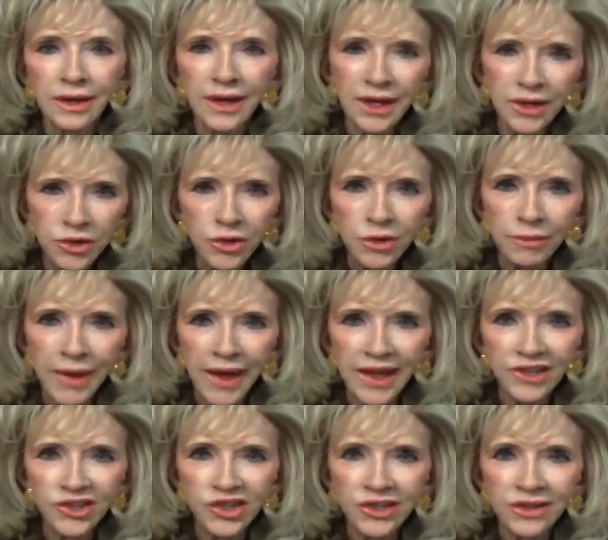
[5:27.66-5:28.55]
Can you
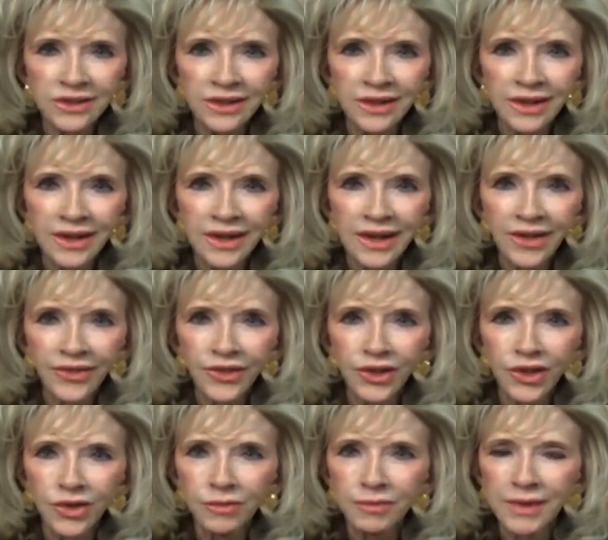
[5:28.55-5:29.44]
imagine
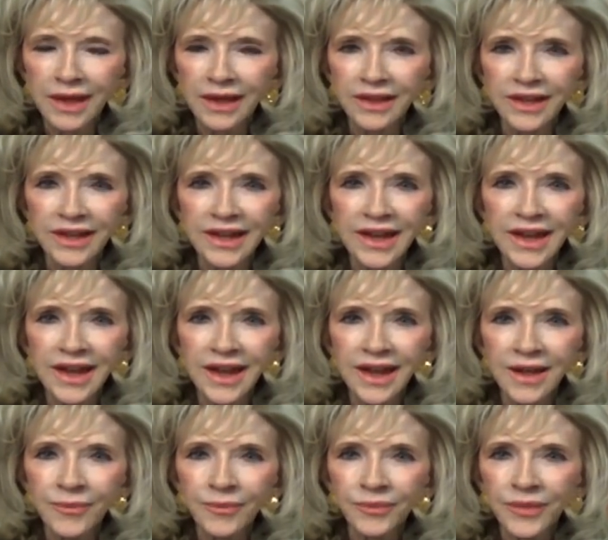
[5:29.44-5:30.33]
the
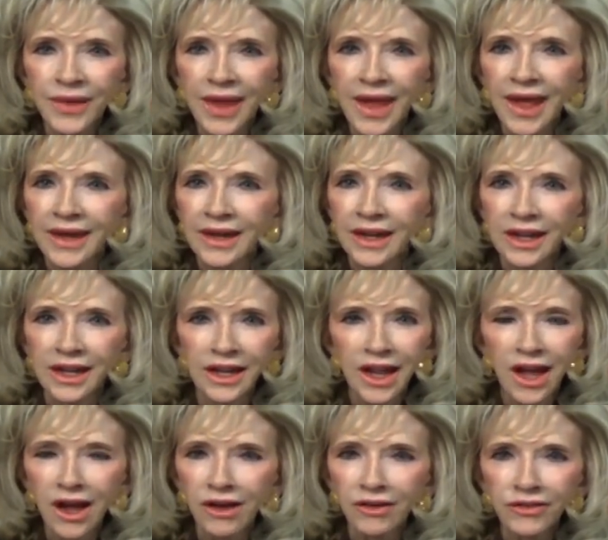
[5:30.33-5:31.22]
humility
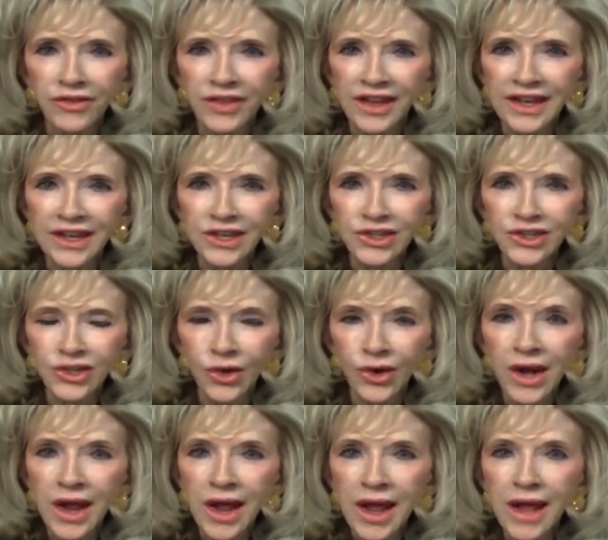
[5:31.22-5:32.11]
and love that he
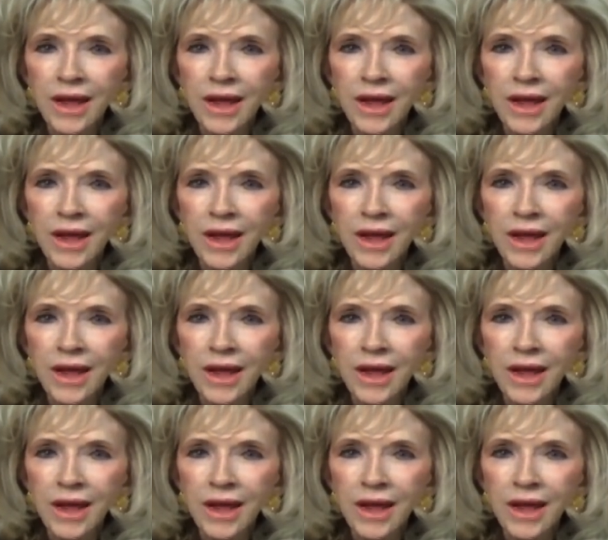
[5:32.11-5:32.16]
showed?